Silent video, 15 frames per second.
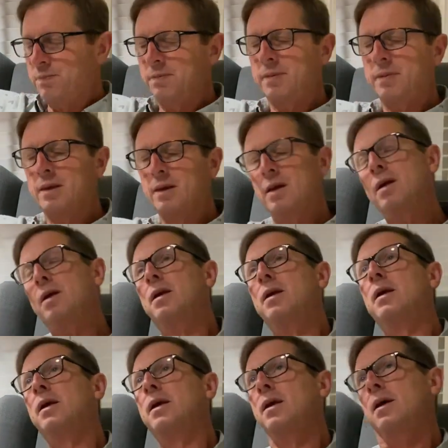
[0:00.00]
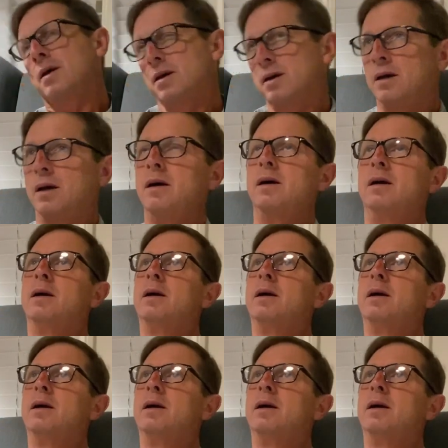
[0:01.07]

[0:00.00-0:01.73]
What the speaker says: No one is speaking in this clip.